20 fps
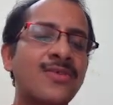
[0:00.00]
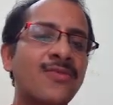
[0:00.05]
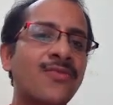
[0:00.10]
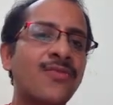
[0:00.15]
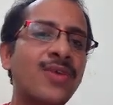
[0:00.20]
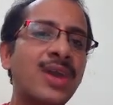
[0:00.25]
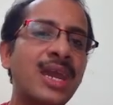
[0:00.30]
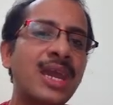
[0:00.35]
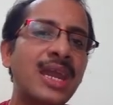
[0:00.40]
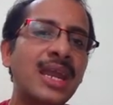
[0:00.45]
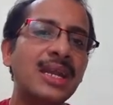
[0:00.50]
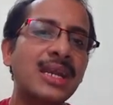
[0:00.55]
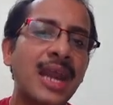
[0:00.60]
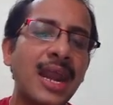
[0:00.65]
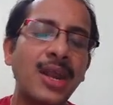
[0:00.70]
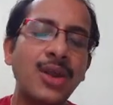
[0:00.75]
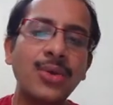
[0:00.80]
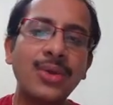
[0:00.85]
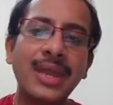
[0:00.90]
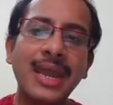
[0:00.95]
we
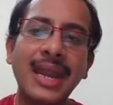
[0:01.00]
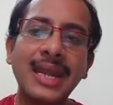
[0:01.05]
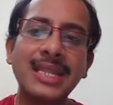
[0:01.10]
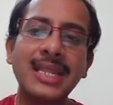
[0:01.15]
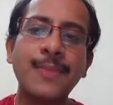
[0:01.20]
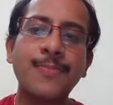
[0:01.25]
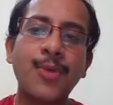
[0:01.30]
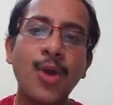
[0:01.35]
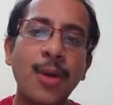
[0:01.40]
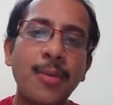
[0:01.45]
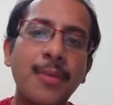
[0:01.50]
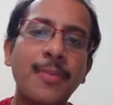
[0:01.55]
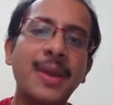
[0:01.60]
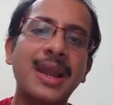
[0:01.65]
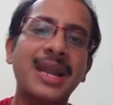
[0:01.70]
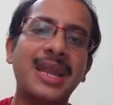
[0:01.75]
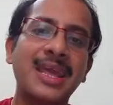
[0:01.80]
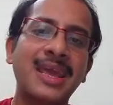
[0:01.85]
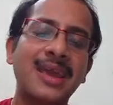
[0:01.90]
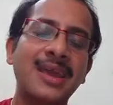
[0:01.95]
try to get the
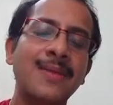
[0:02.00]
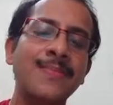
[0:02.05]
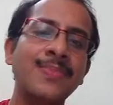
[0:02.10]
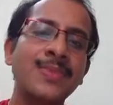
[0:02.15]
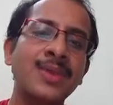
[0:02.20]
probability